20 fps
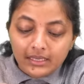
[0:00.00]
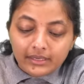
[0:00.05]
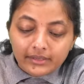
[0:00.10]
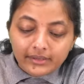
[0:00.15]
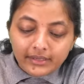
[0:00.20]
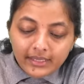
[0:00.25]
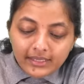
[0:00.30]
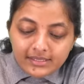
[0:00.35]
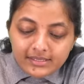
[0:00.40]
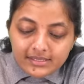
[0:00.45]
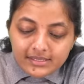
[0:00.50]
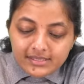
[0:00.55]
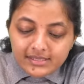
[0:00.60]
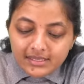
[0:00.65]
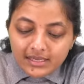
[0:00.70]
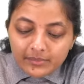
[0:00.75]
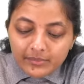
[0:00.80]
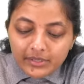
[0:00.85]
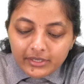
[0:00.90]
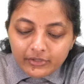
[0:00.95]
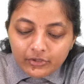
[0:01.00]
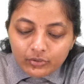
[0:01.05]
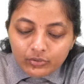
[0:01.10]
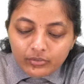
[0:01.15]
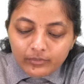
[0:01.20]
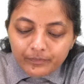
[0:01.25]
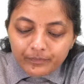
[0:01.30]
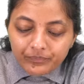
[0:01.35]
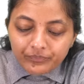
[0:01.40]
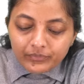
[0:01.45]
Next is coming
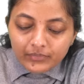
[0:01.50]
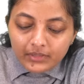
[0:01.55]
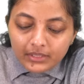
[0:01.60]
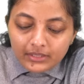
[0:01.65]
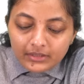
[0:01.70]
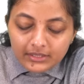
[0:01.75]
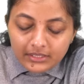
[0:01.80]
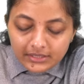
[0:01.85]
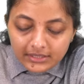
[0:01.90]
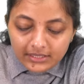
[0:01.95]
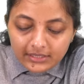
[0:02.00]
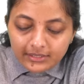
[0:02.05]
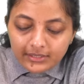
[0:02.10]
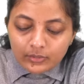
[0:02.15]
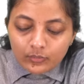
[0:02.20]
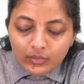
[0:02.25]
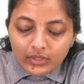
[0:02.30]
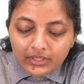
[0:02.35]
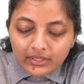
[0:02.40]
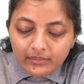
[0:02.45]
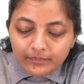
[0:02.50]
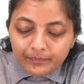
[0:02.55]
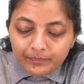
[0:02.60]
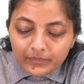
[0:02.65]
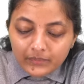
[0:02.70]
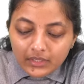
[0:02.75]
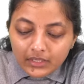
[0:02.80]
to the third one.